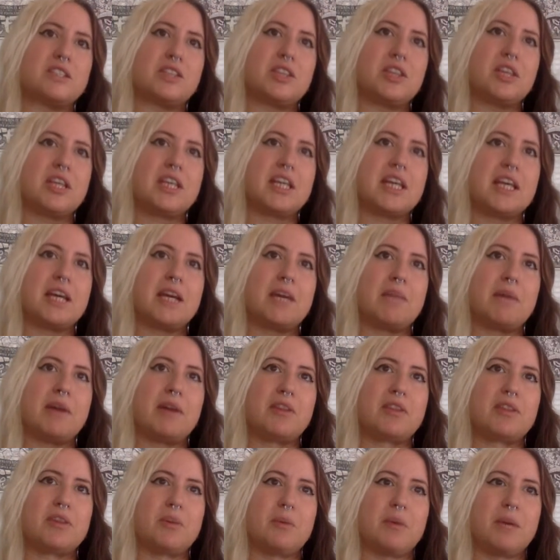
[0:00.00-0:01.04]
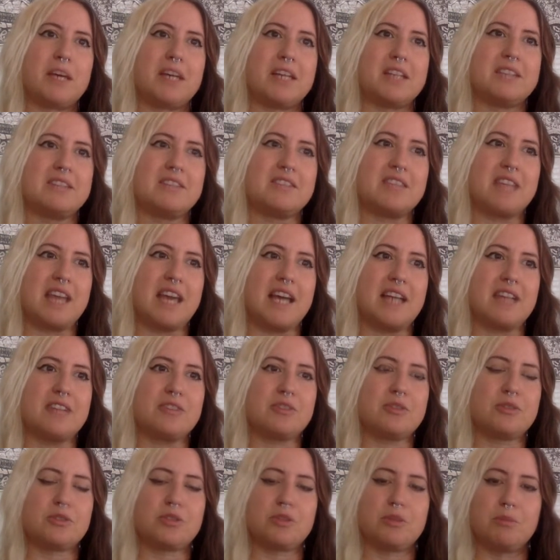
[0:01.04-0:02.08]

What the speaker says: thinking about the ways that social